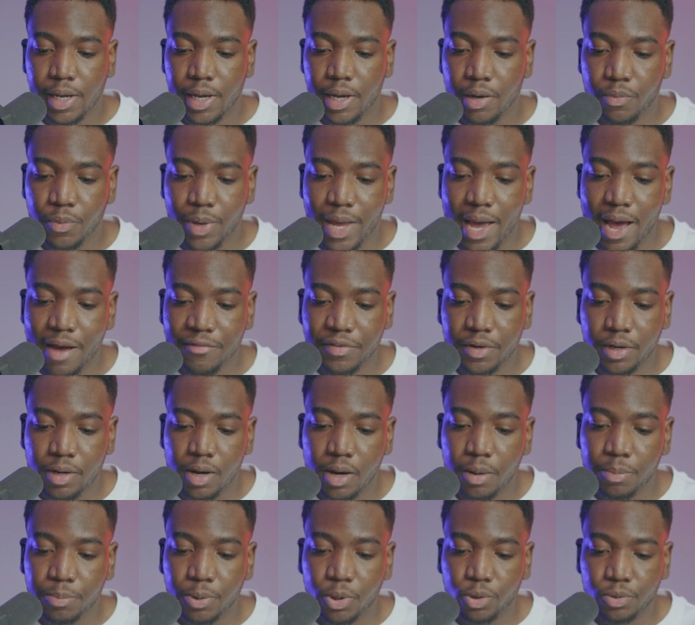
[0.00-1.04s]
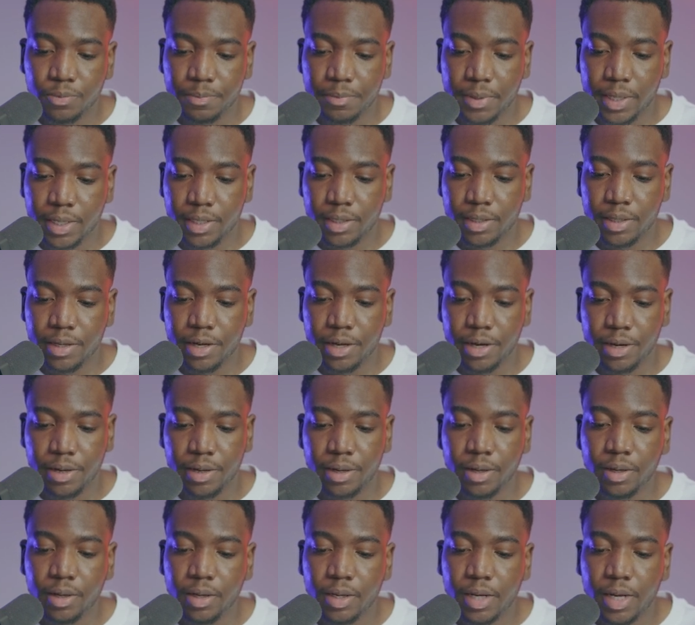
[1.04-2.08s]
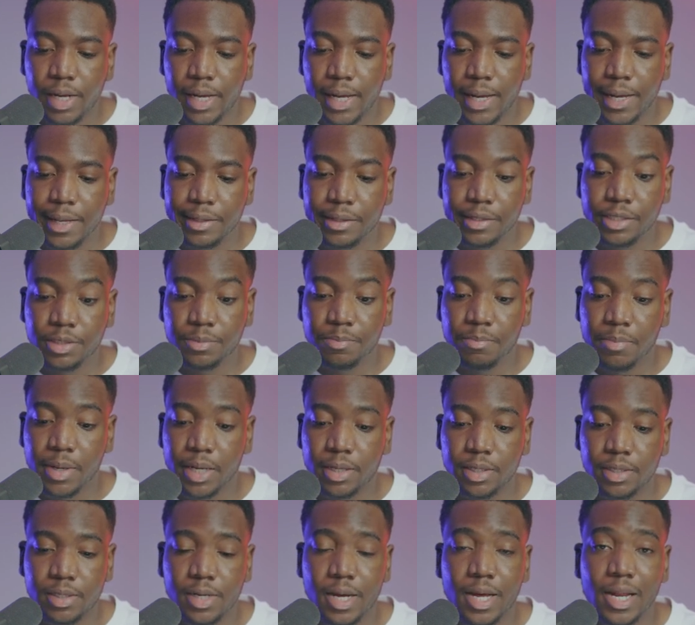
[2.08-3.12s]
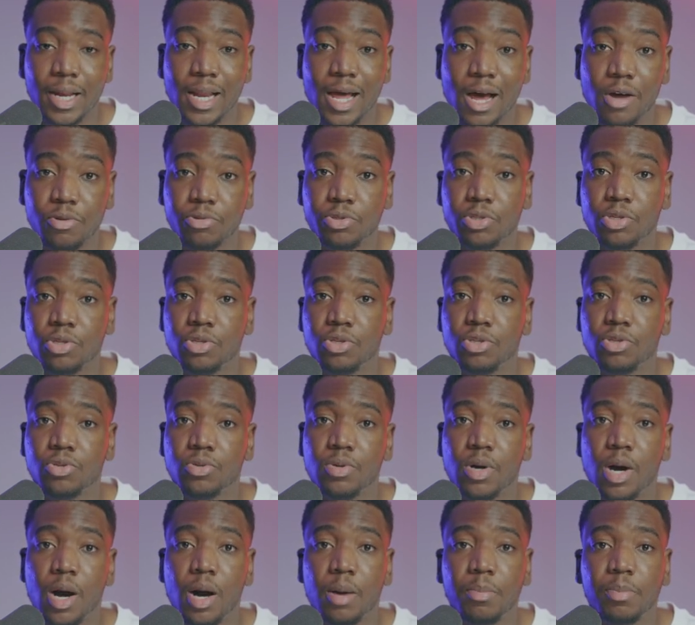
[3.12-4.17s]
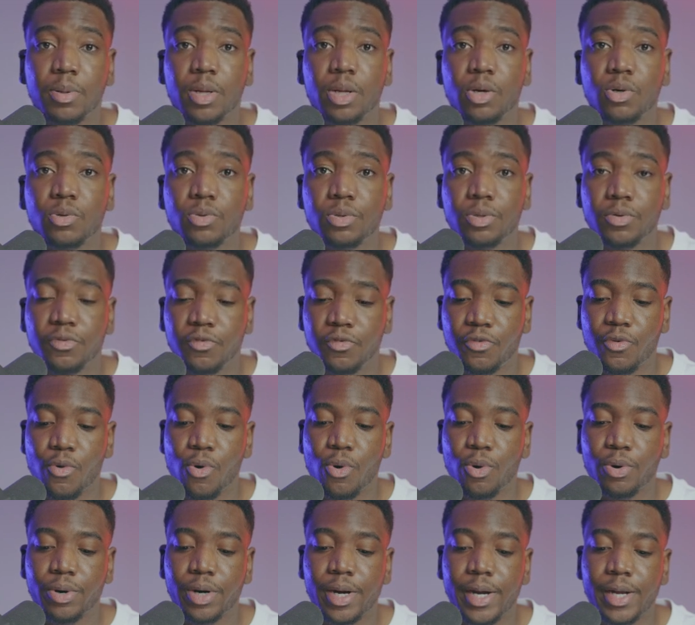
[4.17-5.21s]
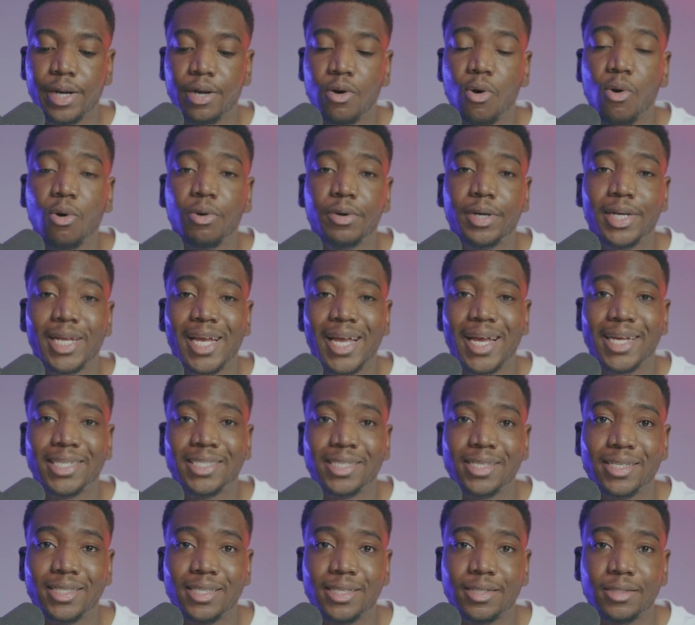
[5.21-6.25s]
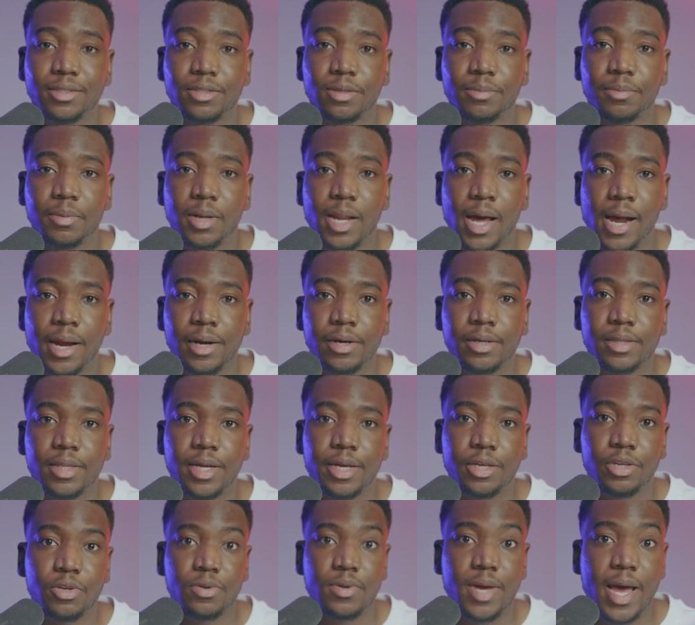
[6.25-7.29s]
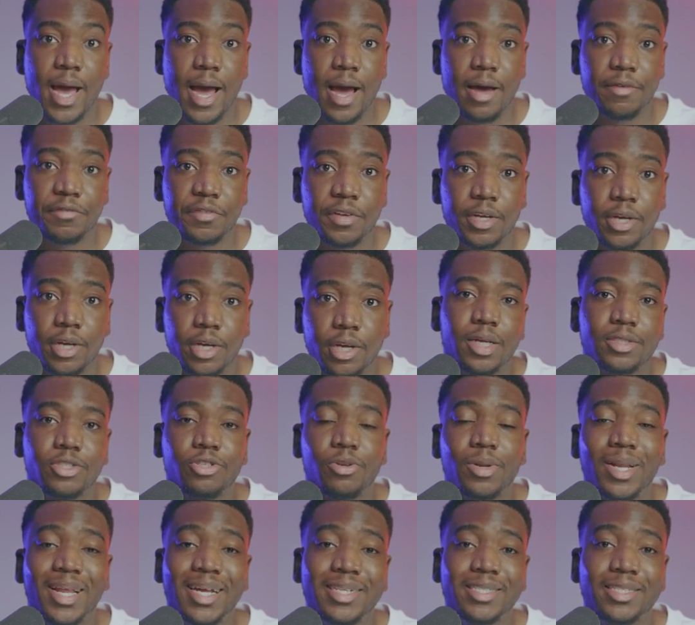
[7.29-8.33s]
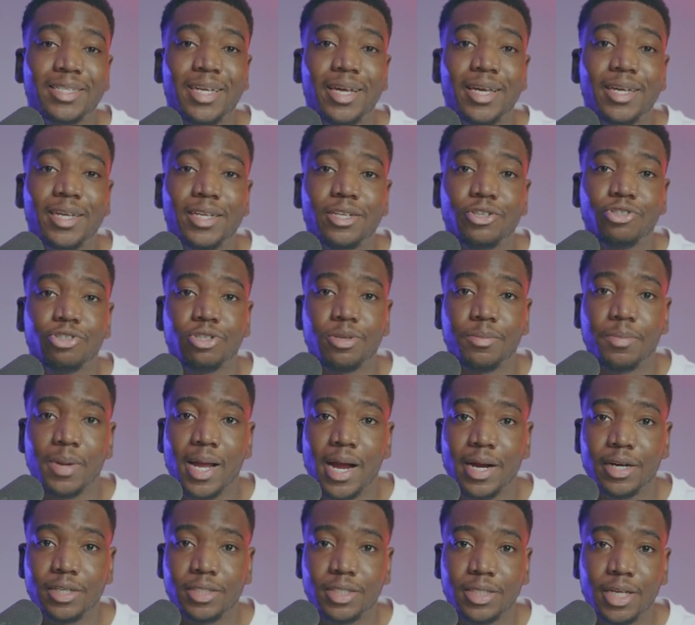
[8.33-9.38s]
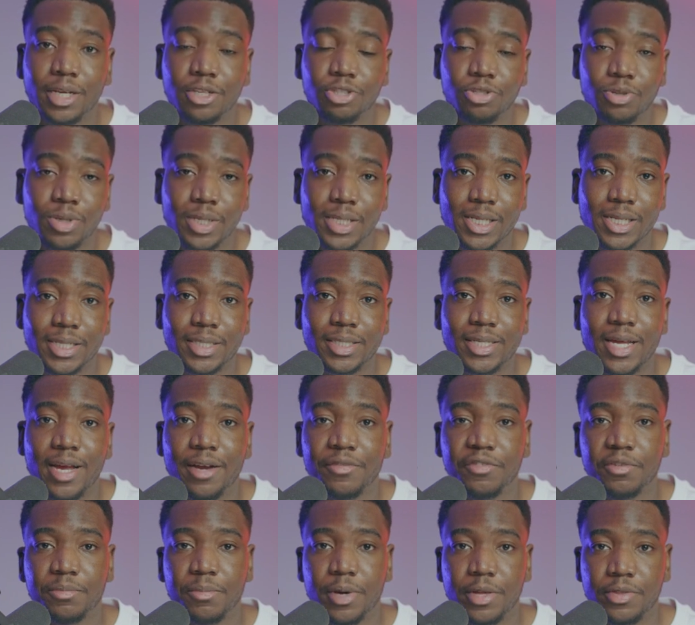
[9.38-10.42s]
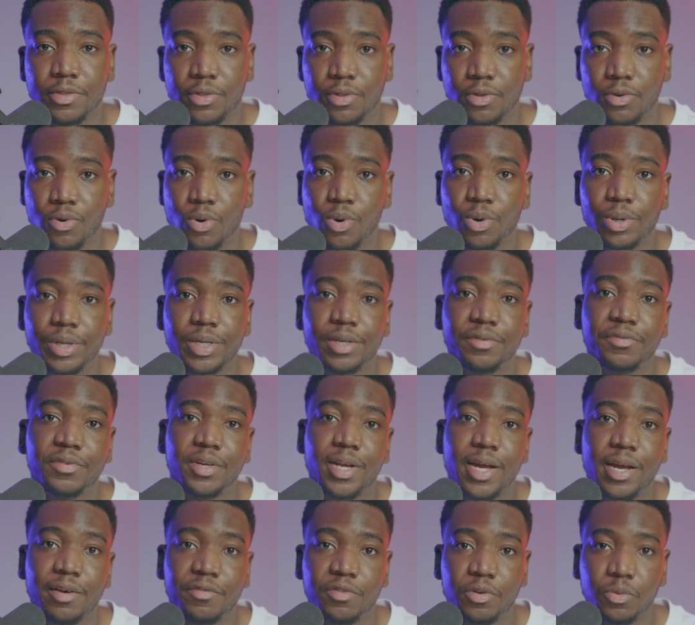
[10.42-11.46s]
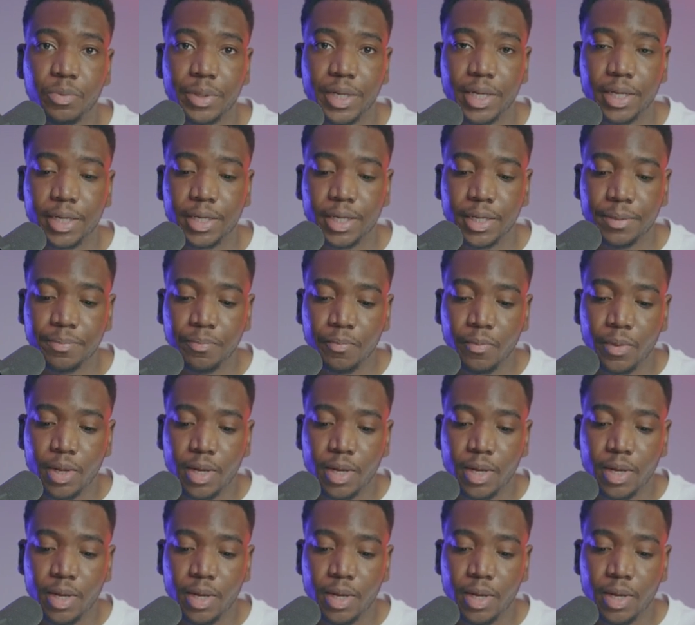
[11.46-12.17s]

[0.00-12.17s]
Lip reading: And we have an upload button here. And this button allows you to upload for an already existing supplier that you have. So let's say your supplier sends you a list every month or even every week.